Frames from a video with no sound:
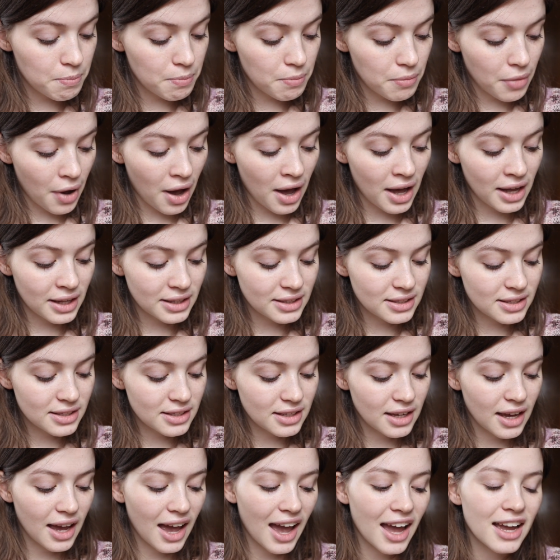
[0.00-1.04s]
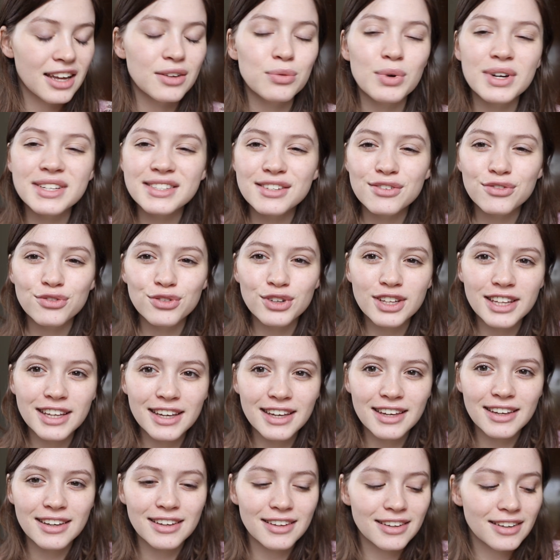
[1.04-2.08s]
But I wasn't
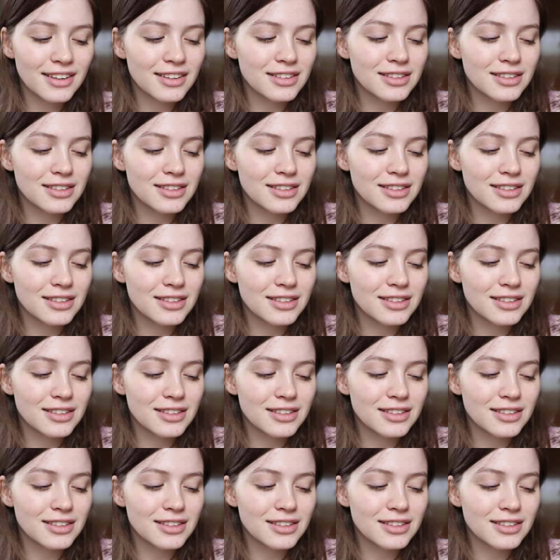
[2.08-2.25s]
really